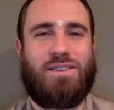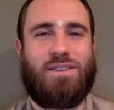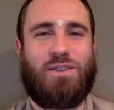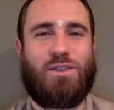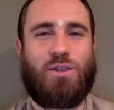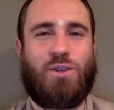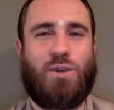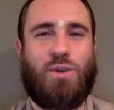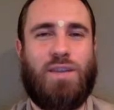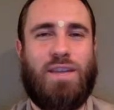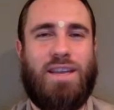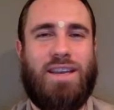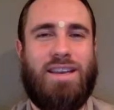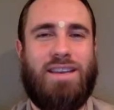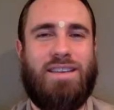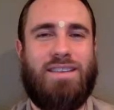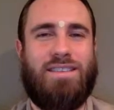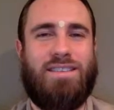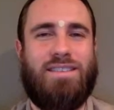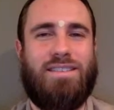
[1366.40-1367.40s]
So
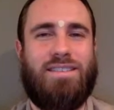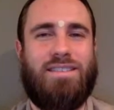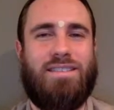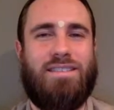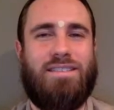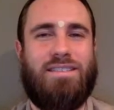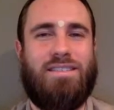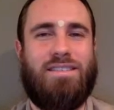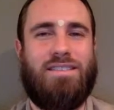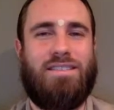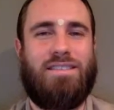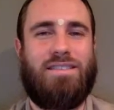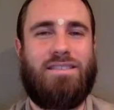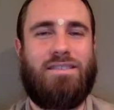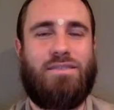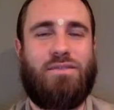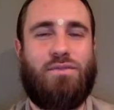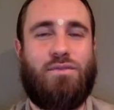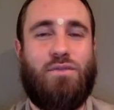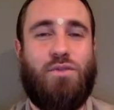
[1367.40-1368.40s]
then,
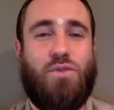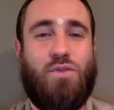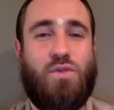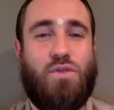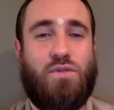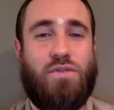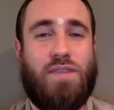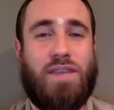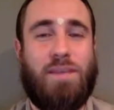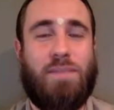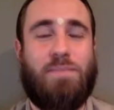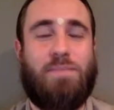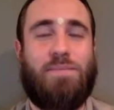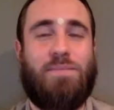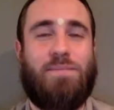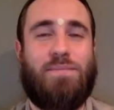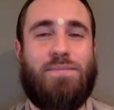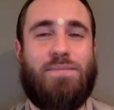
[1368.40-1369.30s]
few of them,